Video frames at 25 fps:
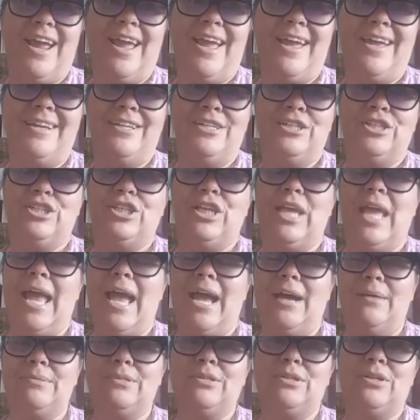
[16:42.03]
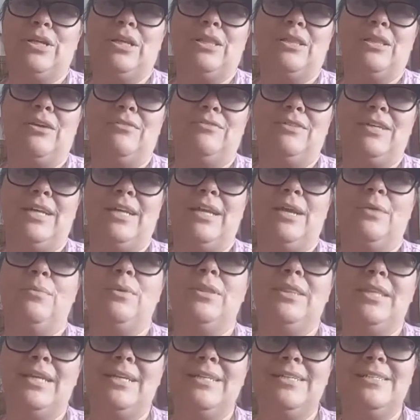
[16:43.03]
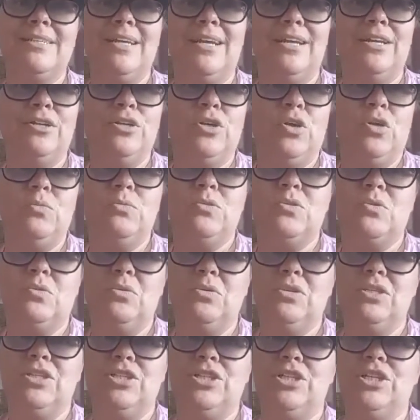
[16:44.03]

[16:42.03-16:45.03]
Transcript: and she absolutely loved it. And when they decided to homeschool this